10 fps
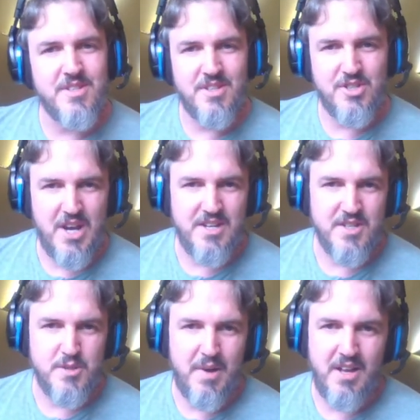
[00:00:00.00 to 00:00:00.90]
change
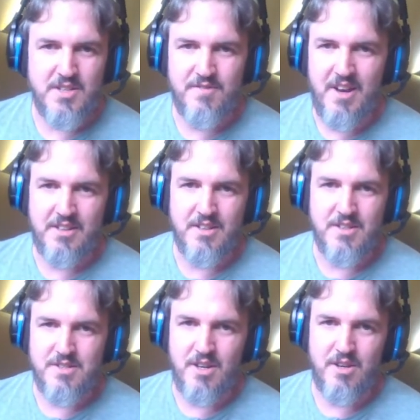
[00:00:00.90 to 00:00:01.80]
this balance factor.
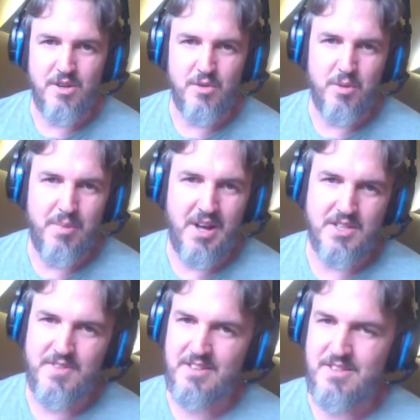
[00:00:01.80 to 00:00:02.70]
So the
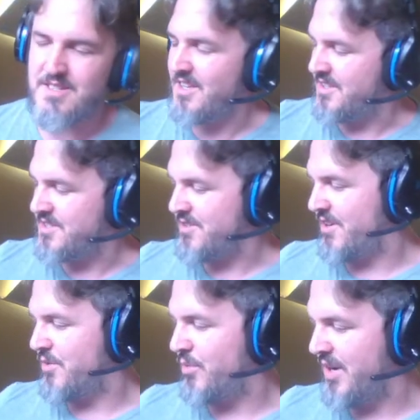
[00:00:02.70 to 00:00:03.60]
balance factor is another
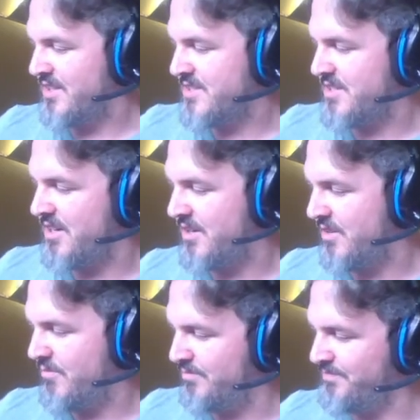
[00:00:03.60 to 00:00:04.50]
0 to 1.
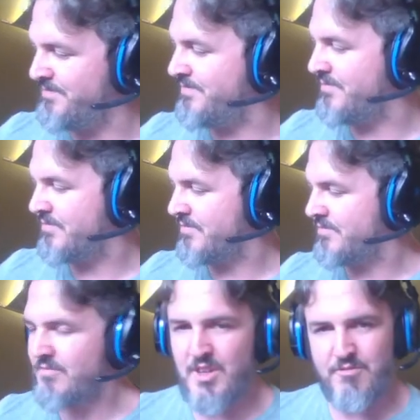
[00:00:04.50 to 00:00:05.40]
So
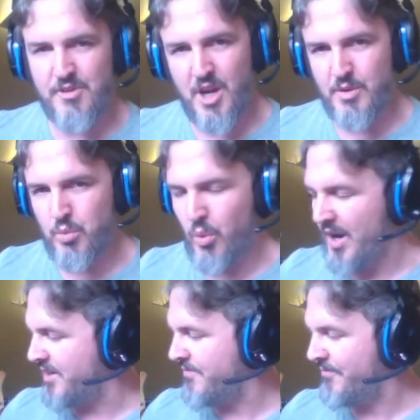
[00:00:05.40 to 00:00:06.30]
if we go with
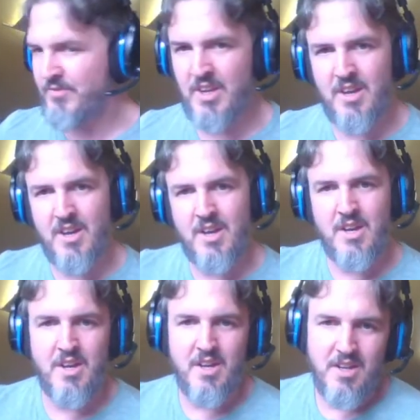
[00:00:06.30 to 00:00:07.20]
1,
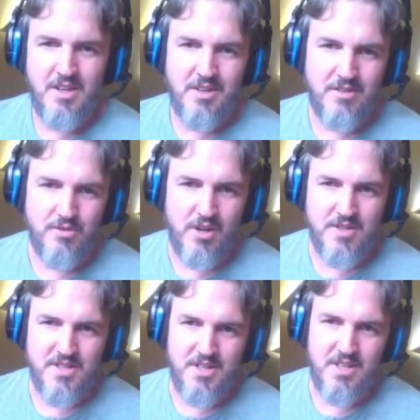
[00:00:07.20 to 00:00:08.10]
you'll
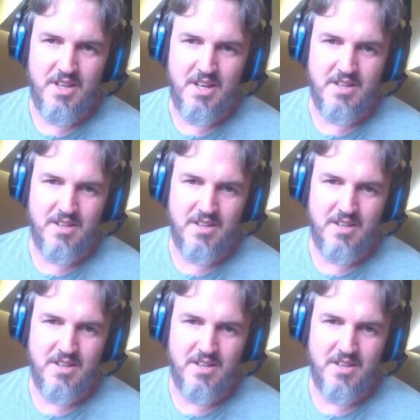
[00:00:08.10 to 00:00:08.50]
notice here that